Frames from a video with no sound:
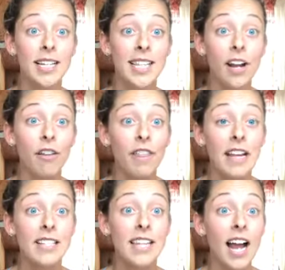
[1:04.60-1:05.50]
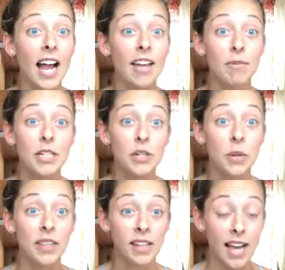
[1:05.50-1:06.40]
they are things that I have been
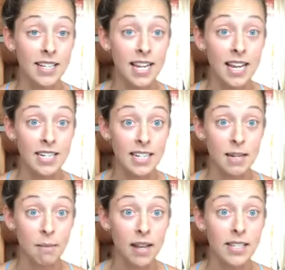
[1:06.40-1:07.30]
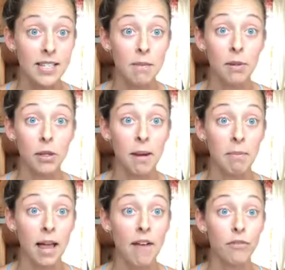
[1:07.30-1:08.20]
doing the last 18 months to build my
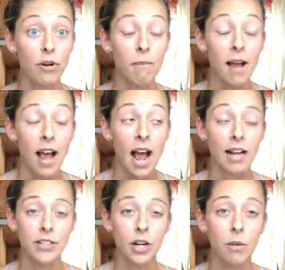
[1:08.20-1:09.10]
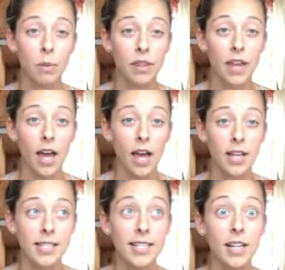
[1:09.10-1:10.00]
platform. I started with
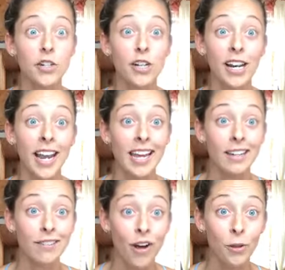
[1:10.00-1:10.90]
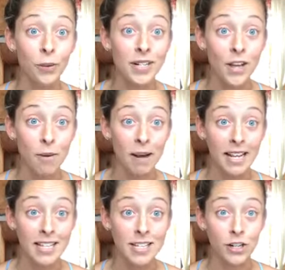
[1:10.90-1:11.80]
680 followers on my
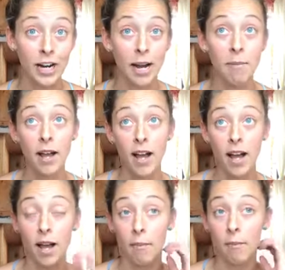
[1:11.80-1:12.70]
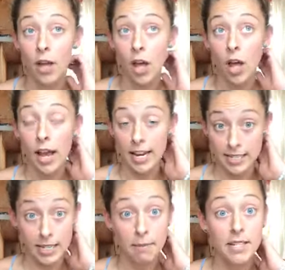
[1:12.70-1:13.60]
Instagram
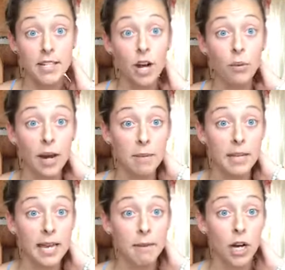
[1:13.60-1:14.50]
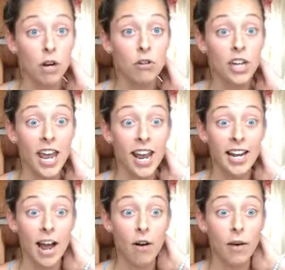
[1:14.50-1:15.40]
18 months ago when I became a coach, and I
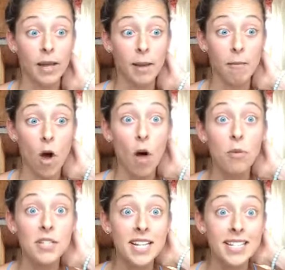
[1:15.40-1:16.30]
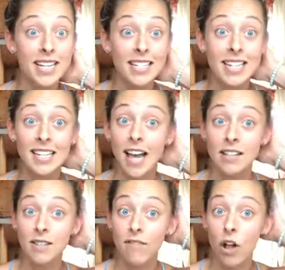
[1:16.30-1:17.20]
now am almost at
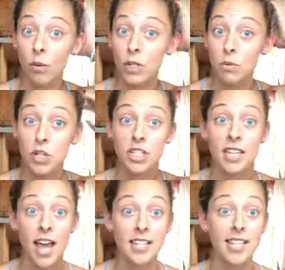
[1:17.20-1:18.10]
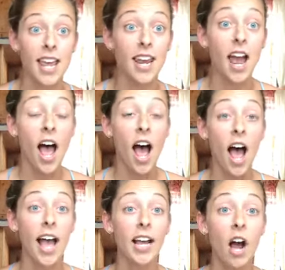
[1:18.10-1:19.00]
16,000 followers, which is nuts. And
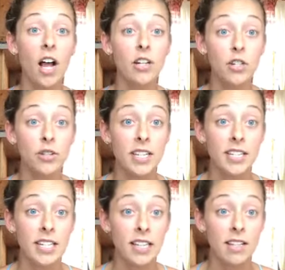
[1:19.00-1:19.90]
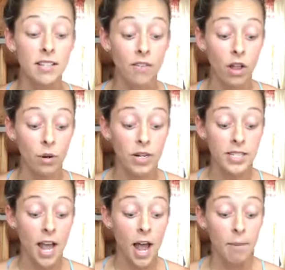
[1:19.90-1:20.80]
I got to 16,000
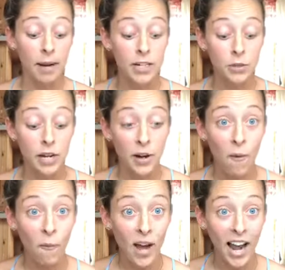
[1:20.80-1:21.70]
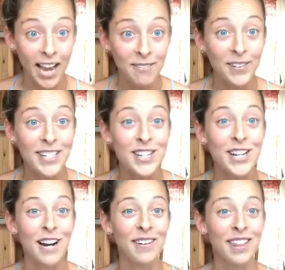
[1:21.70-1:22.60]
followers by doing what I'm going to
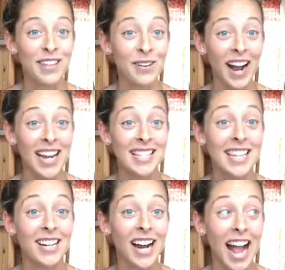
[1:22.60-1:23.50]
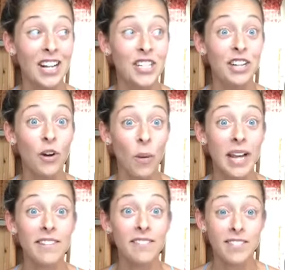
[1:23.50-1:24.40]
share with you guys that are actually
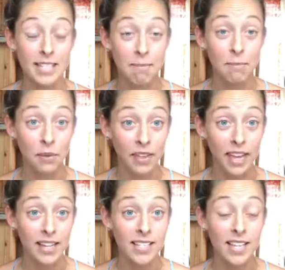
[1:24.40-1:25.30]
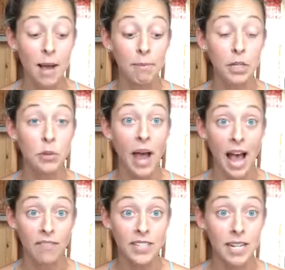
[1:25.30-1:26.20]
quite simple things, but you
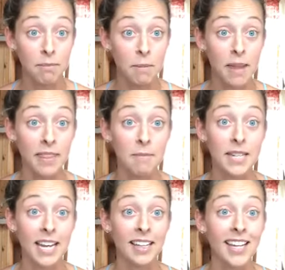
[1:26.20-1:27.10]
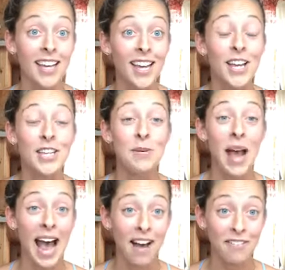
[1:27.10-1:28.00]
have to implement them daily. You
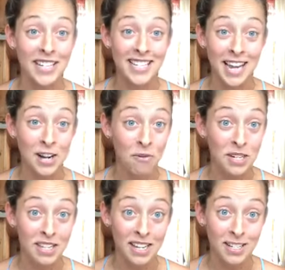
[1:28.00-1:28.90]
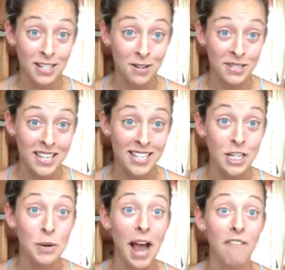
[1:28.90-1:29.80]
have to say no to the excuses,
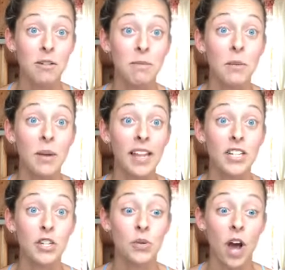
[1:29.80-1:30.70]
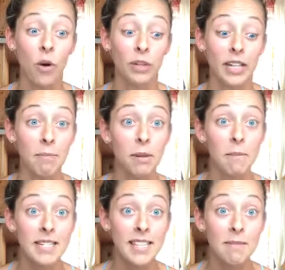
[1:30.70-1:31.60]
and you have to be willing to not only
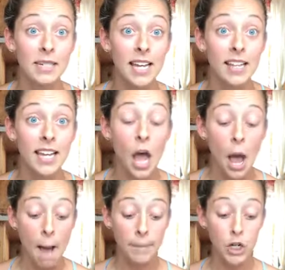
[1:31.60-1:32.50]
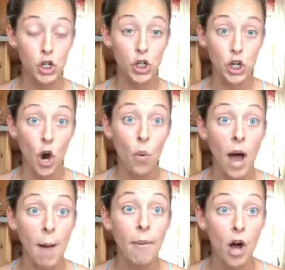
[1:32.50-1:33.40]
implement them daily, but show
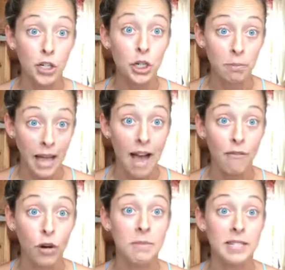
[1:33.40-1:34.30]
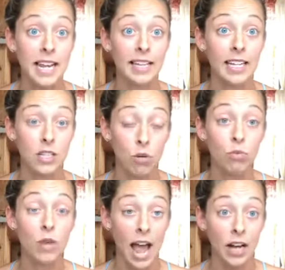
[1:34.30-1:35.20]
up on your platforms daily.
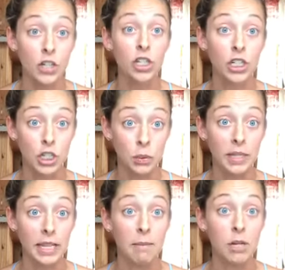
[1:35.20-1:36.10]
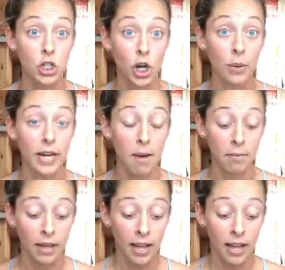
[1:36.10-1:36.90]
So actually doing them and showing up.